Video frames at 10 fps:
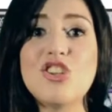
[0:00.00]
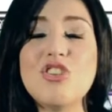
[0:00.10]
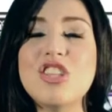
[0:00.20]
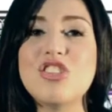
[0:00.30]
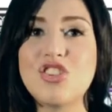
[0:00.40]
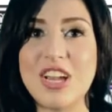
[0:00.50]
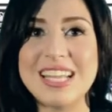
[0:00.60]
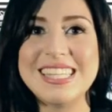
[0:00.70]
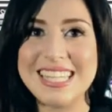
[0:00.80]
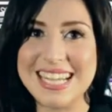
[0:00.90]
through the
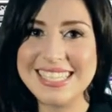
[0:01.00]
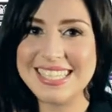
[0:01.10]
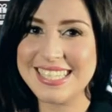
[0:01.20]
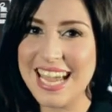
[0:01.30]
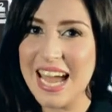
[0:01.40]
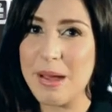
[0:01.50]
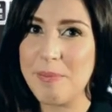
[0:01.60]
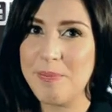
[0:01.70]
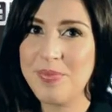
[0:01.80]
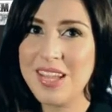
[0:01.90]
Trade Center tab.
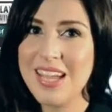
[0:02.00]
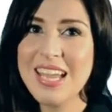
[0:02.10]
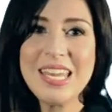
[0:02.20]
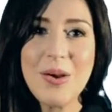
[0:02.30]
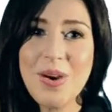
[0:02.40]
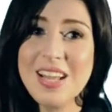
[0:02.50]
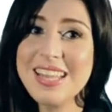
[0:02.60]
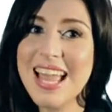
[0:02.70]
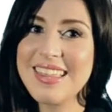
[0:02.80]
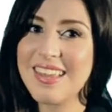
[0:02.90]
Now,
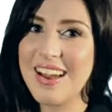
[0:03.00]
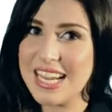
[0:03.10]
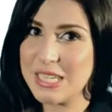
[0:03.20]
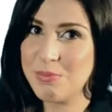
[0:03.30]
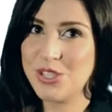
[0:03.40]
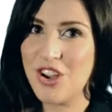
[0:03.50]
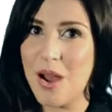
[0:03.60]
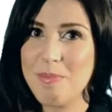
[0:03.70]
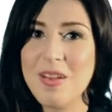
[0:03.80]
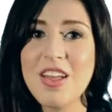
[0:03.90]
unlike the item
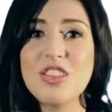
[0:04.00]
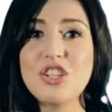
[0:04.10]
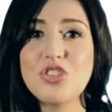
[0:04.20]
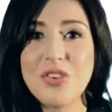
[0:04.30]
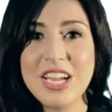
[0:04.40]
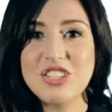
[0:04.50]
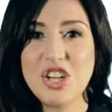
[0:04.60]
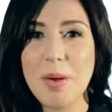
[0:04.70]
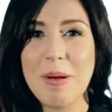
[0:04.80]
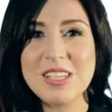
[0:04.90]
shop, the trade
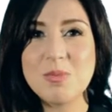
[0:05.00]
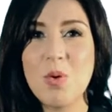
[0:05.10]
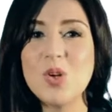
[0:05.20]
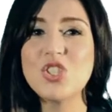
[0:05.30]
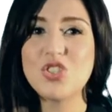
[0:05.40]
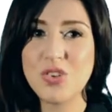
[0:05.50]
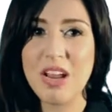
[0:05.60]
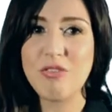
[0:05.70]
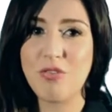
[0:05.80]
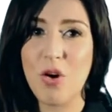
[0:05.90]
shop has more
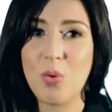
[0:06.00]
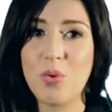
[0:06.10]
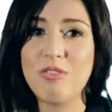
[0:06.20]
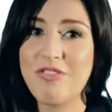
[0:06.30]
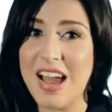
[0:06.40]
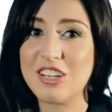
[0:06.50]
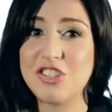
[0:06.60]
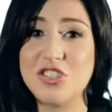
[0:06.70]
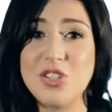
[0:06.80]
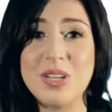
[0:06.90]
straightforward
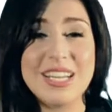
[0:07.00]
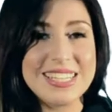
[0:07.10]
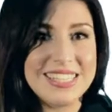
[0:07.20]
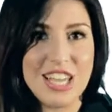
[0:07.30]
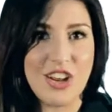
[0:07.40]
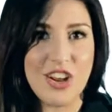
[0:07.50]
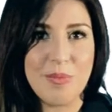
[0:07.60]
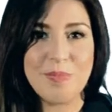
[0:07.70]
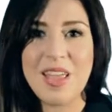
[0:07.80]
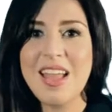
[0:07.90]
factors you can consider,
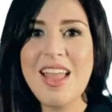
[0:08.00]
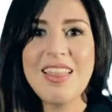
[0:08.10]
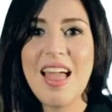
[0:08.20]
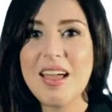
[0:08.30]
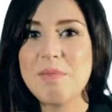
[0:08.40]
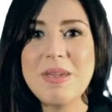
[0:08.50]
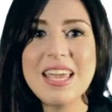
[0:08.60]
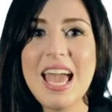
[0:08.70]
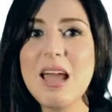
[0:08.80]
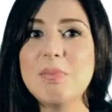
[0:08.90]
like
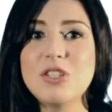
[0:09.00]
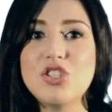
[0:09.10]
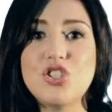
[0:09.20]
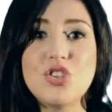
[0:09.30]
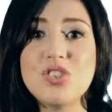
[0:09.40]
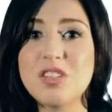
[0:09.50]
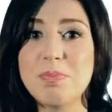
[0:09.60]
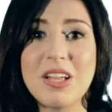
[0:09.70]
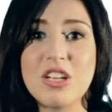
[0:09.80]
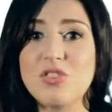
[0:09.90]
being able to choose the
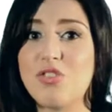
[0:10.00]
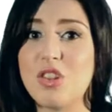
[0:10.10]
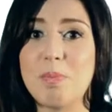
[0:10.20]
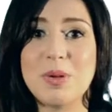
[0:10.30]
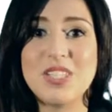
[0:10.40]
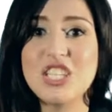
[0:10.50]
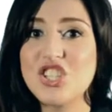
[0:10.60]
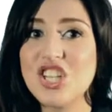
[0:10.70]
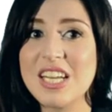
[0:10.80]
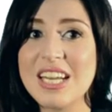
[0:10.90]
players for their
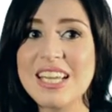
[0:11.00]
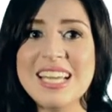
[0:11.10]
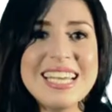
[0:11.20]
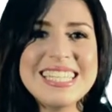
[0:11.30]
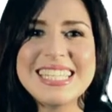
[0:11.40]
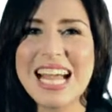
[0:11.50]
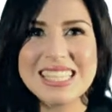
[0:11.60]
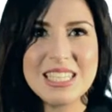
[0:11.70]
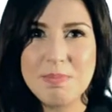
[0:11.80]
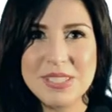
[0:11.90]
position,
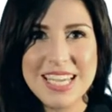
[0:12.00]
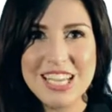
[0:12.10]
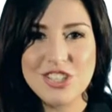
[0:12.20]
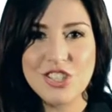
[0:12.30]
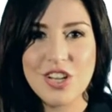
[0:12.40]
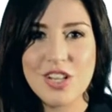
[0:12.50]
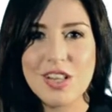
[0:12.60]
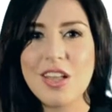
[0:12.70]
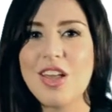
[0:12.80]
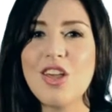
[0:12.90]
stats and
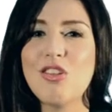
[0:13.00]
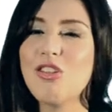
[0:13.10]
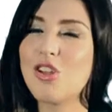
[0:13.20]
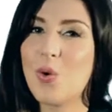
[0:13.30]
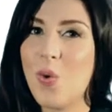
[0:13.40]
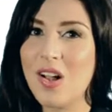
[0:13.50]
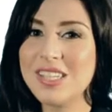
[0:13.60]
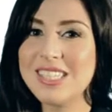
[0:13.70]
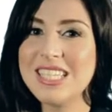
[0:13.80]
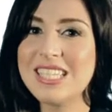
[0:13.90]
potential, though the
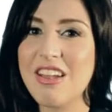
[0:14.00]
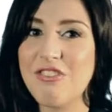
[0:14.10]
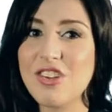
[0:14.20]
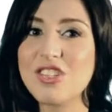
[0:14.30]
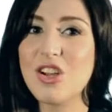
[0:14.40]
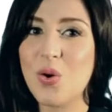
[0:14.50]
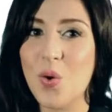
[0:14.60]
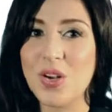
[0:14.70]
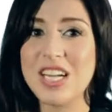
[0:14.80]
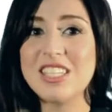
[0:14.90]
quality differs
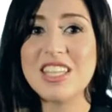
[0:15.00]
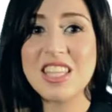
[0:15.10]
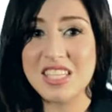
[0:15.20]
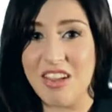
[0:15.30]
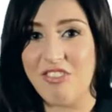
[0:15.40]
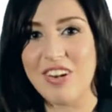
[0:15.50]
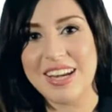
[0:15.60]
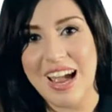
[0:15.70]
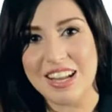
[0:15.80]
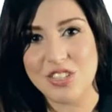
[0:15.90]
according to the different
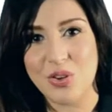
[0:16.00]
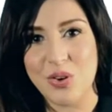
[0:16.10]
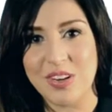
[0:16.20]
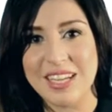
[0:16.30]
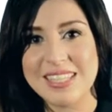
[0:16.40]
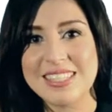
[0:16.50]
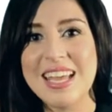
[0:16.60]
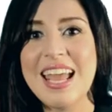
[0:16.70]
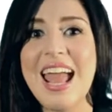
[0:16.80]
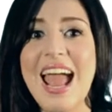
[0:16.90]
categories,
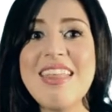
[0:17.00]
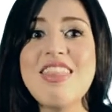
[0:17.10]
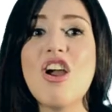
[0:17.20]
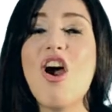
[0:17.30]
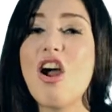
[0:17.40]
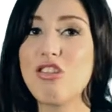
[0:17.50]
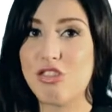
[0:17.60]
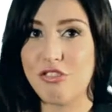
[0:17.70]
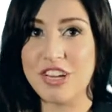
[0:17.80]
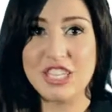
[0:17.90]
and there are
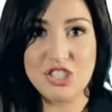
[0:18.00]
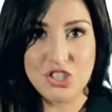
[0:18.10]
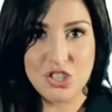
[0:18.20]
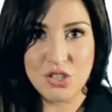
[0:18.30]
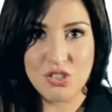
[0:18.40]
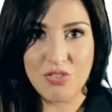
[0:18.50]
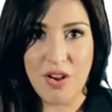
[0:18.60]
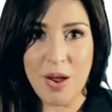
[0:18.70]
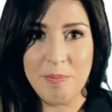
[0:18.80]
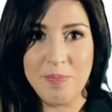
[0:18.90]
3 to choose
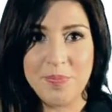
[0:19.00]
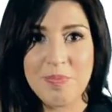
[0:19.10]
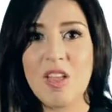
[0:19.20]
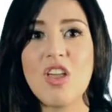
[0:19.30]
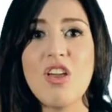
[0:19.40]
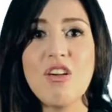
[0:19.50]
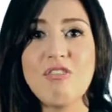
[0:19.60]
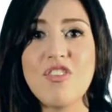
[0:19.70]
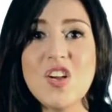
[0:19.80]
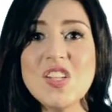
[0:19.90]
from.
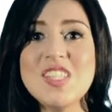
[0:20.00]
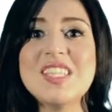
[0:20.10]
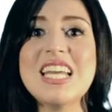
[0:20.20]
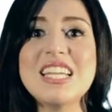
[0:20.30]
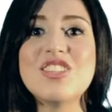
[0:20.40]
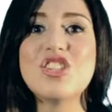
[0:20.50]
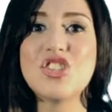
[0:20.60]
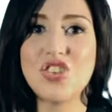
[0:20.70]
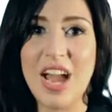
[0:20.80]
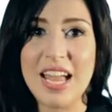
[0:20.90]
First is the
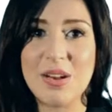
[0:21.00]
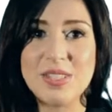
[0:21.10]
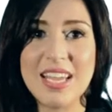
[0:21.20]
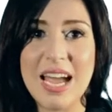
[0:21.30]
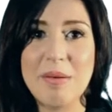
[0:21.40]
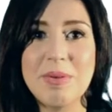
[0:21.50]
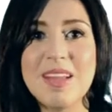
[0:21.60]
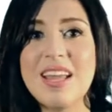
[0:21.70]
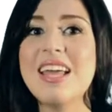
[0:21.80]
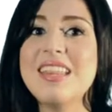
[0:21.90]
tryout tab.
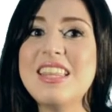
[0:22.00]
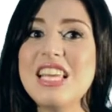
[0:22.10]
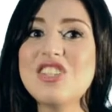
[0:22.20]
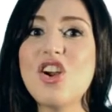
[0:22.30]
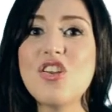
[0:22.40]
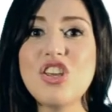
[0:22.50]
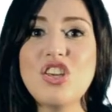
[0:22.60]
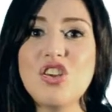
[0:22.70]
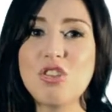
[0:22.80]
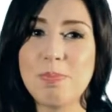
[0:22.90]
These are the
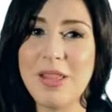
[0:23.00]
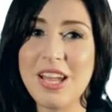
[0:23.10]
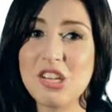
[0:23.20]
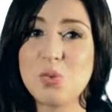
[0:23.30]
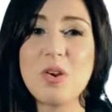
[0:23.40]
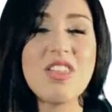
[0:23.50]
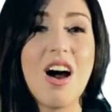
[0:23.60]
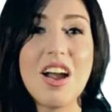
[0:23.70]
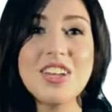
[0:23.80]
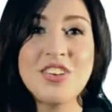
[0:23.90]
youth players with
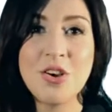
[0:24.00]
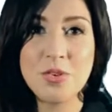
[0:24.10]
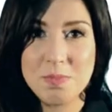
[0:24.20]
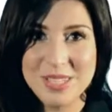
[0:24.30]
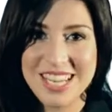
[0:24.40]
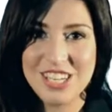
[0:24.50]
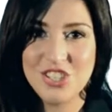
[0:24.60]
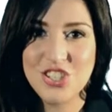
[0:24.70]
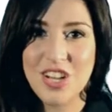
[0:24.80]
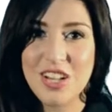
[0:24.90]
unknown
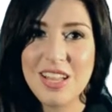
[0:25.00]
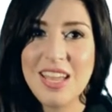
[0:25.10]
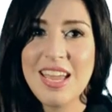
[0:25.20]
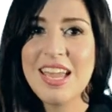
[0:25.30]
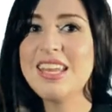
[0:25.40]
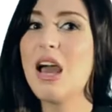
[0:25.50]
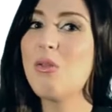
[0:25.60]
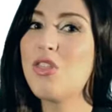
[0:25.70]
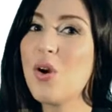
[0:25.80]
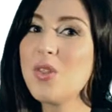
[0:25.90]
potential.
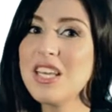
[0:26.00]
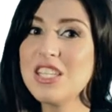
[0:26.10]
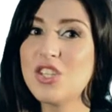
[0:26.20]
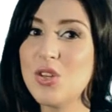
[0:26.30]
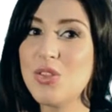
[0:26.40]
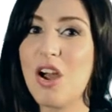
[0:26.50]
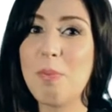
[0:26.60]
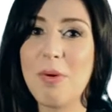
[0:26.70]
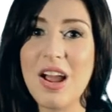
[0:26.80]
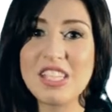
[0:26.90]
Now, though these youth are
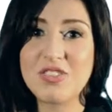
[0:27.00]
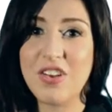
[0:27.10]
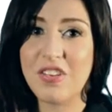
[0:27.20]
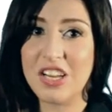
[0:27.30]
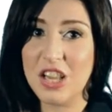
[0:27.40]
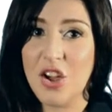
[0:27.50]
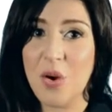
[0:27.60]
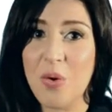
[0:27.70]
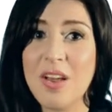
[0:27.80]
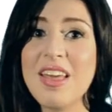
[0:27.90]
priced very
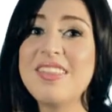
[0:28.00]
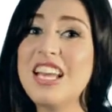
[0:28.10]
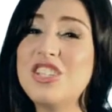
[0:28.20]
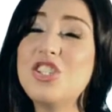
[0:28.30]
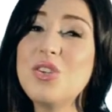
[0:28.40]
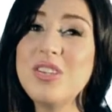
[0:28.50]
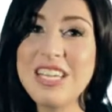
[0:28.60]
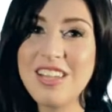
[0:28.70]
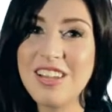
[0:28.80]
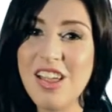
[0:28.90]
low, they do
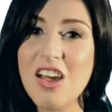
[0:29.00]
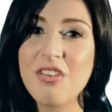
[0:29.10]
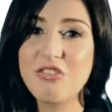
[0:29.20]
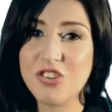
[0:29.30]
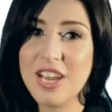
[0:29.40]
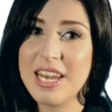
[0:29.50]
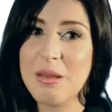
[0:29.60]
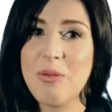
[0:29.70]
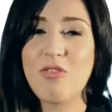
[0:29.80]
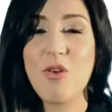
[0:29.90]
need a lot of
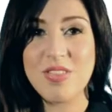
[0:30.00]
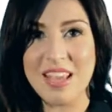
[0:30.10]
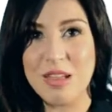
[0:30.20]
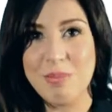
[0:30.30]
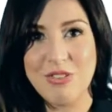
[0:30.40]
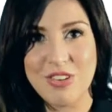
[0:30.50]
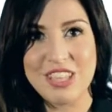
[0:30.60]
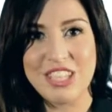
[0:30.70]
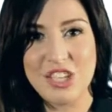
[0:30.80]
training before they can be really